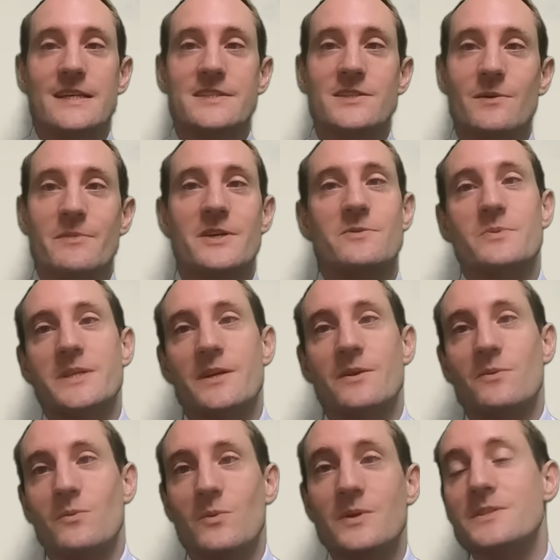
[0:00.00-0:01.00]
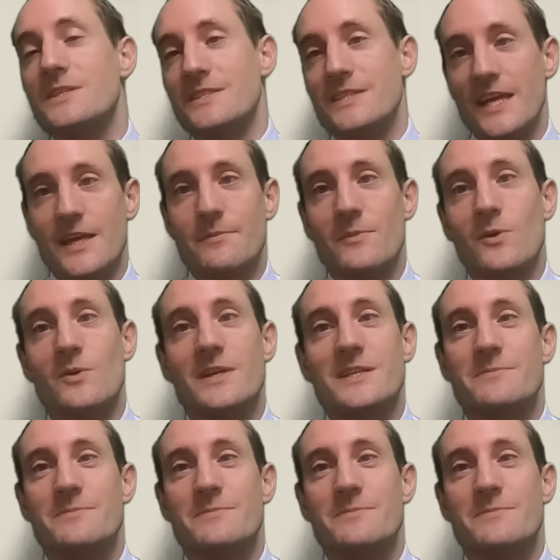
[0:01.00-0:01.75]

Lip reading: is not because we don't want to take more,